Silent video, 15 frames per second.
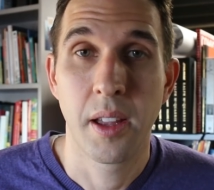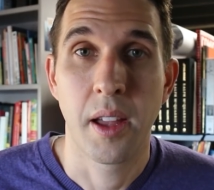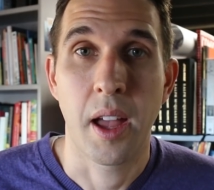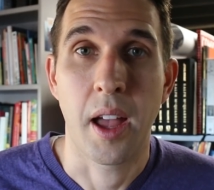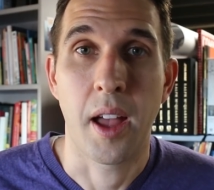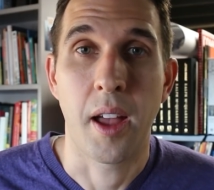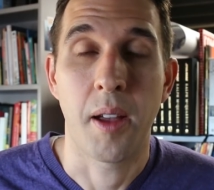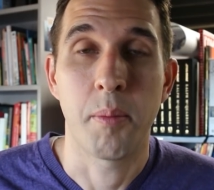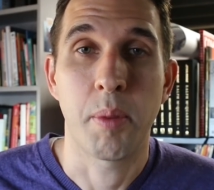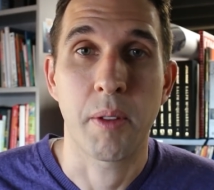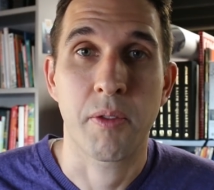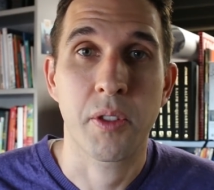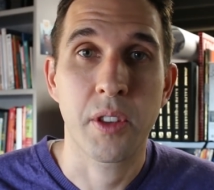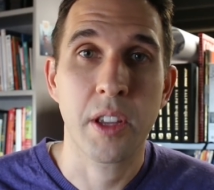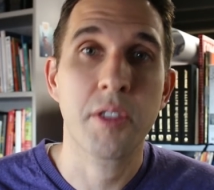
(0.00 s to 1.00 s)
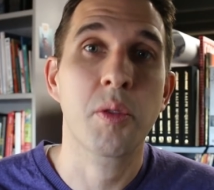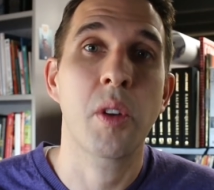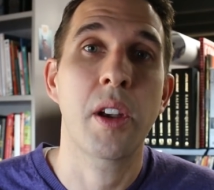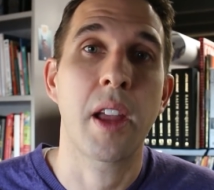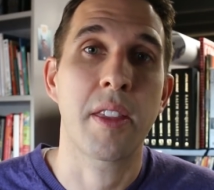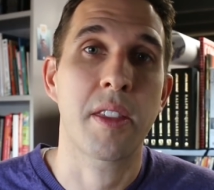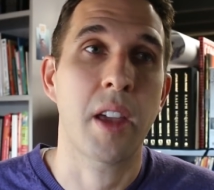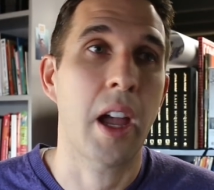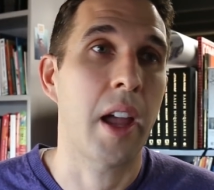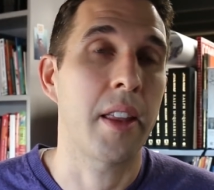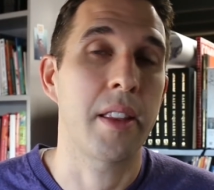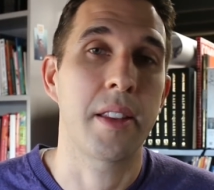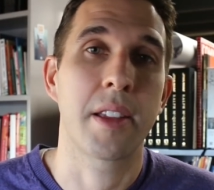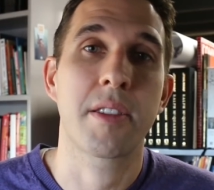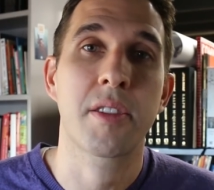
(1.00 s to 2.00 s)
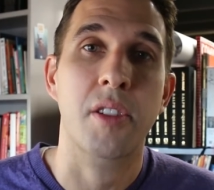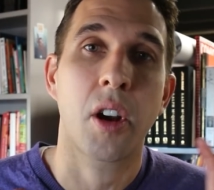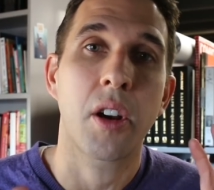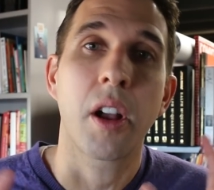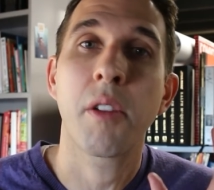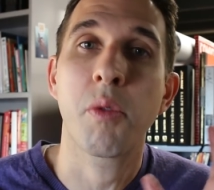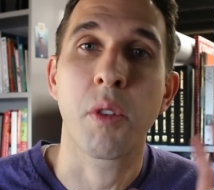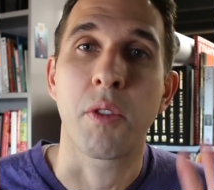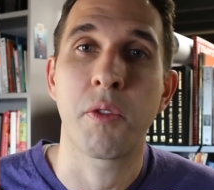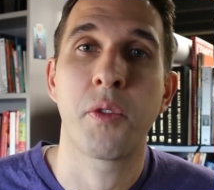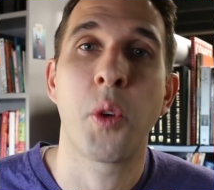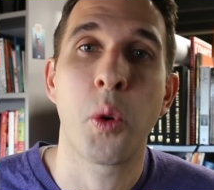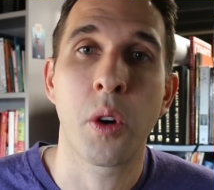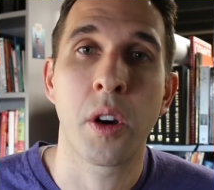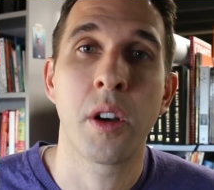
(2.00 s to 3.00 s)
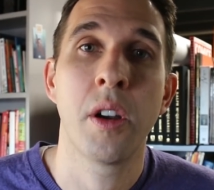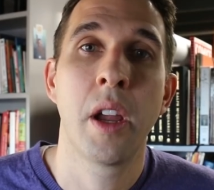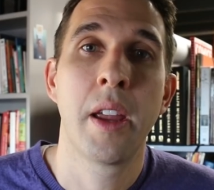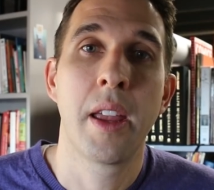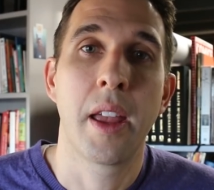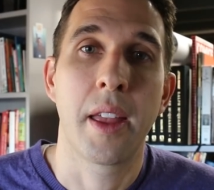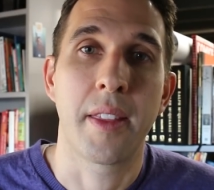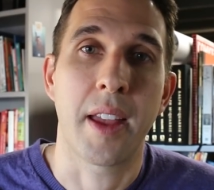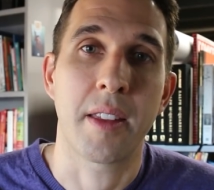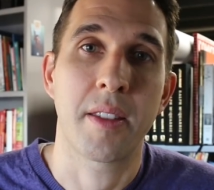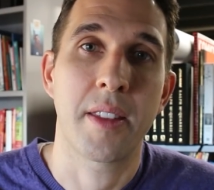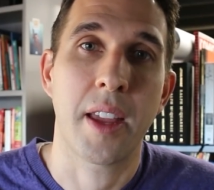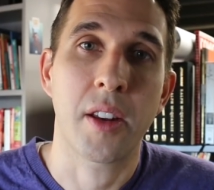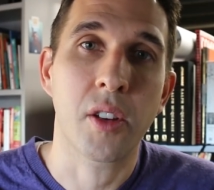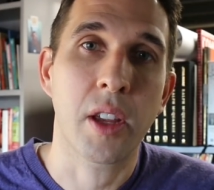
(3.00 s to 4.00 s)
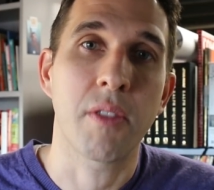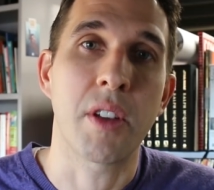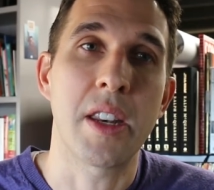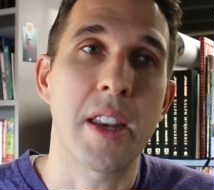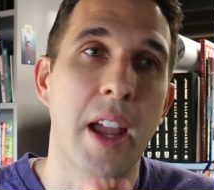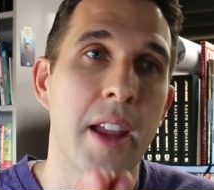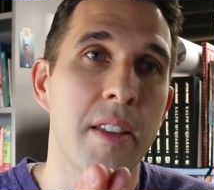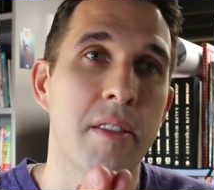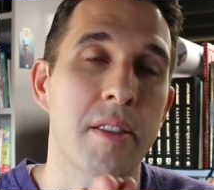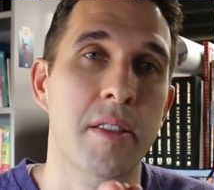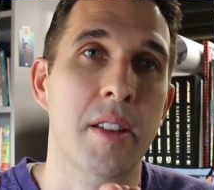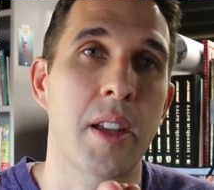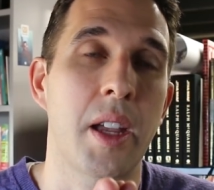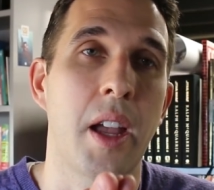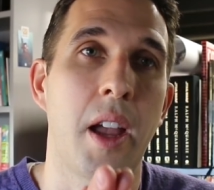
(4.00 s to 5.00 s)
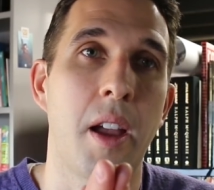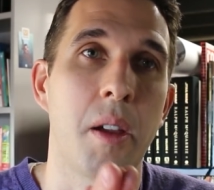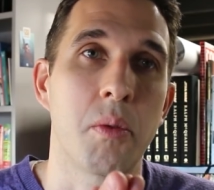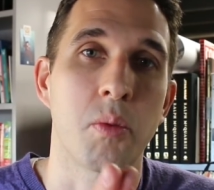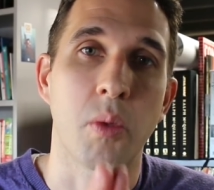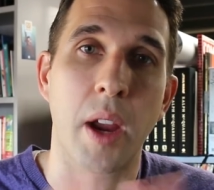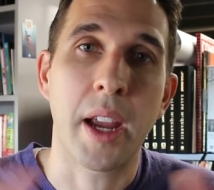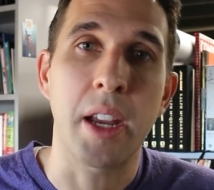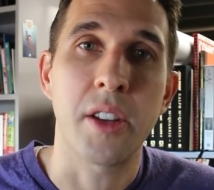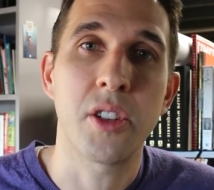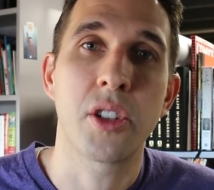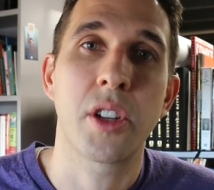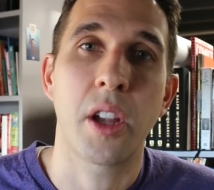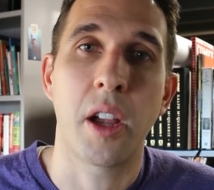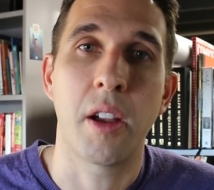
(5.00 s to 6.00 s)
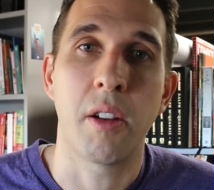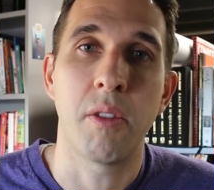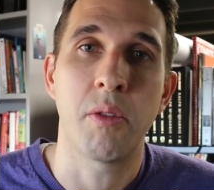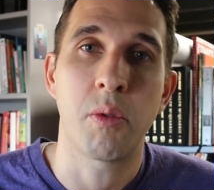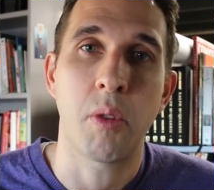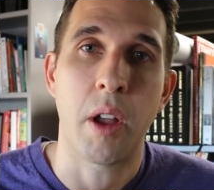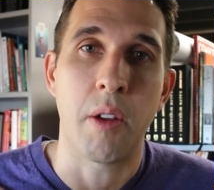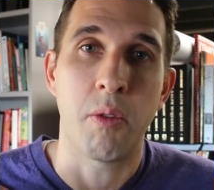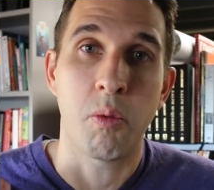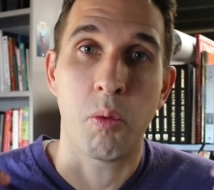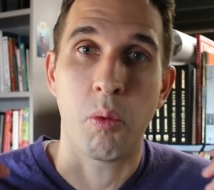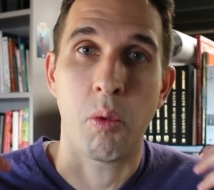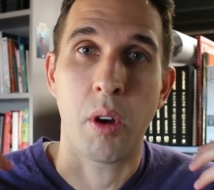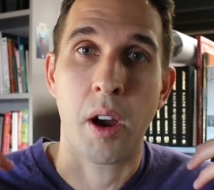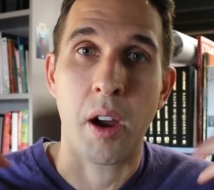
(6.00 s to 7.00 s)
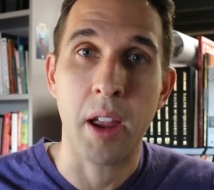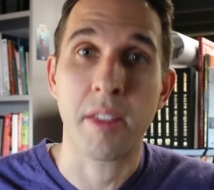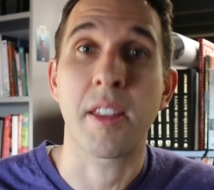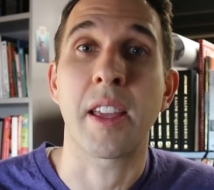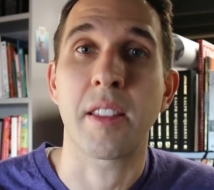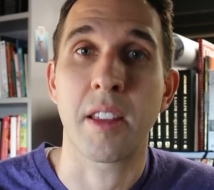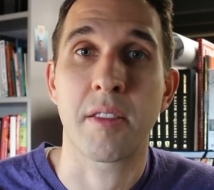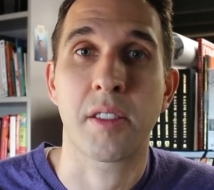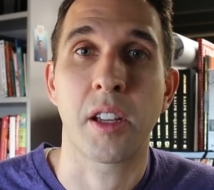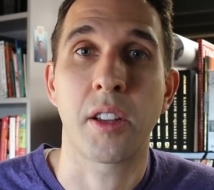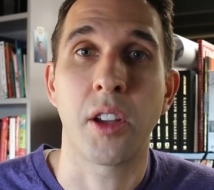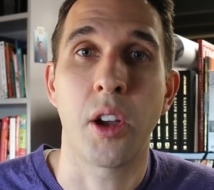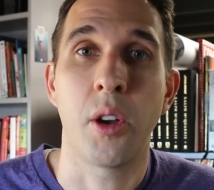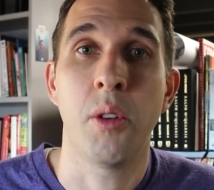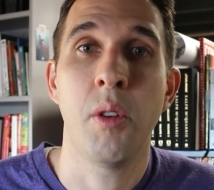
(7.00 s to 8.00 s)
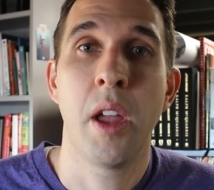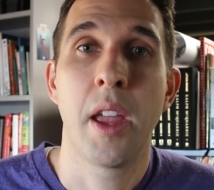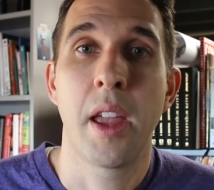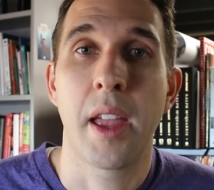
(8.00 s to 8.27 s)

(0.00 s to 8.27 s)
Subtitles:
But for this one, I thought, let's start off with 4. That'll give a nice range of where I think this could go,